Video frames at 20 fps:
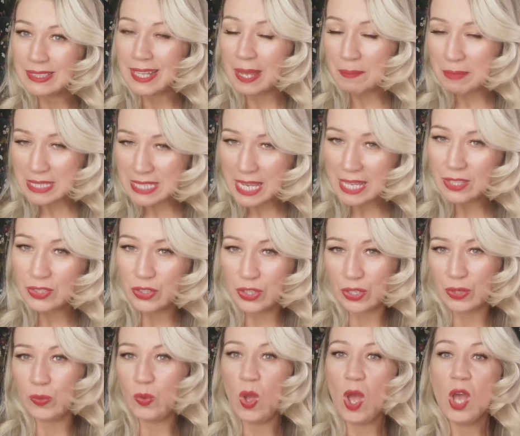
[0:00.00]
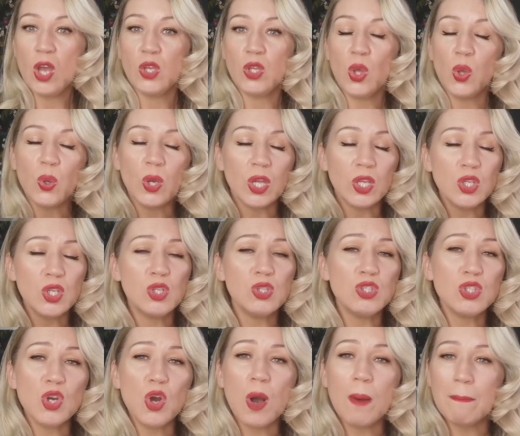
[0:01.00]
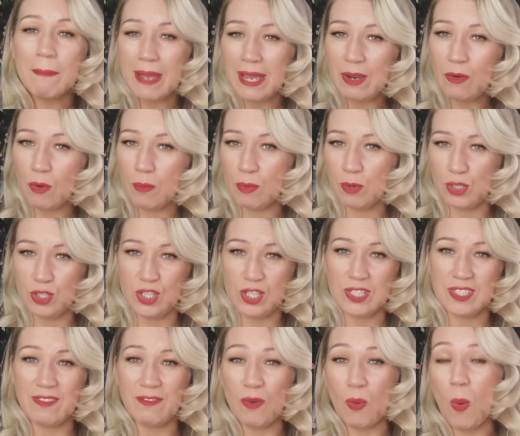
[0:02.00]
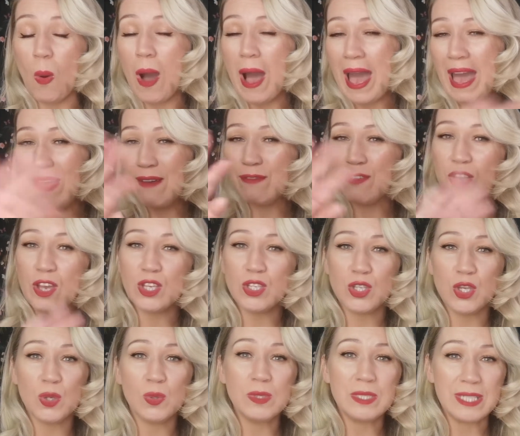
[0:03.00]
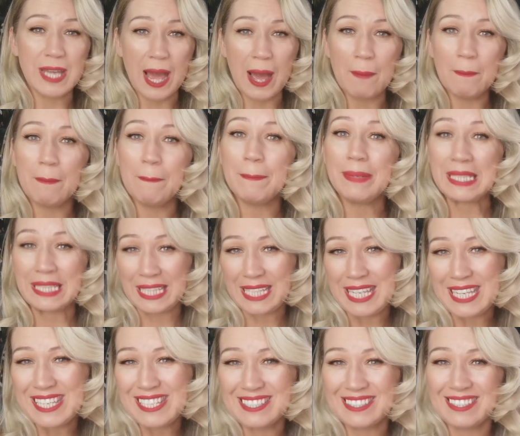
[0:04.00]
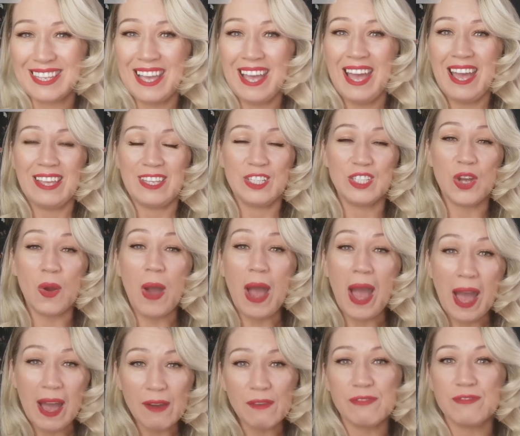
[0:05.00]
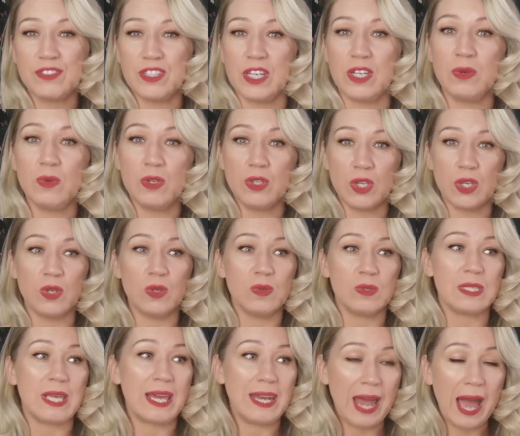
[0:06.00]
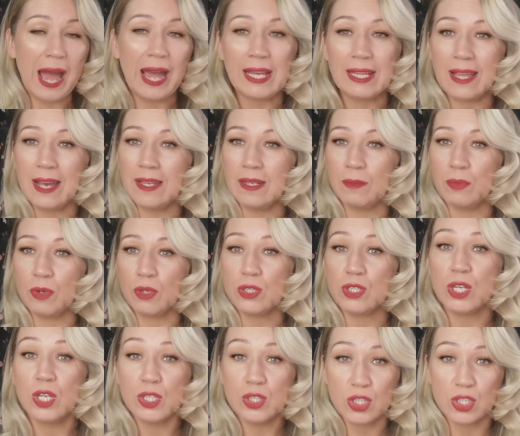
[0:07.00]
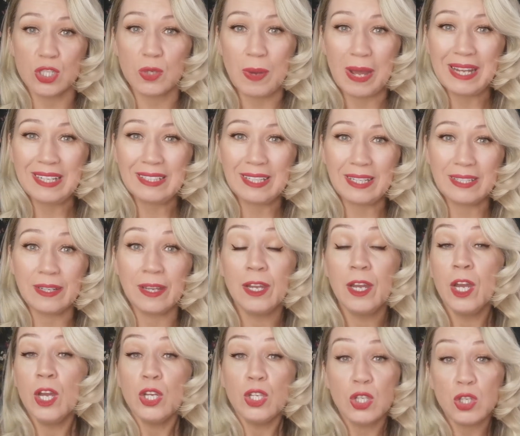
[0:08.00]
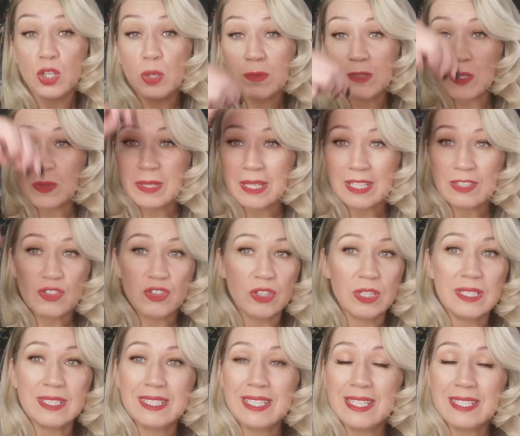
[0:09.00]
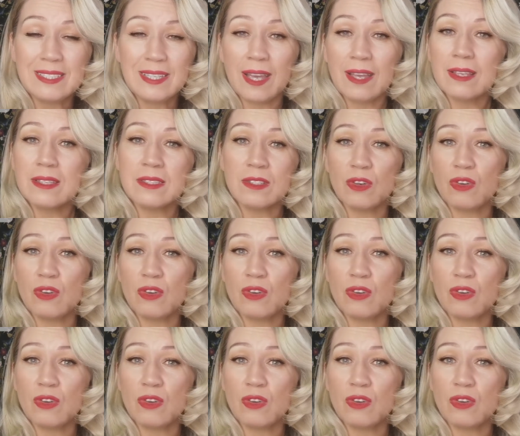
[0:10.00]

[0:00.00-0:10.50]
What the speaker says: let me tell you, you can use your makeup brushes for whatever you damn please. You don't have to use an eyeliner brush to do eyeliner. You could be doing intricate details and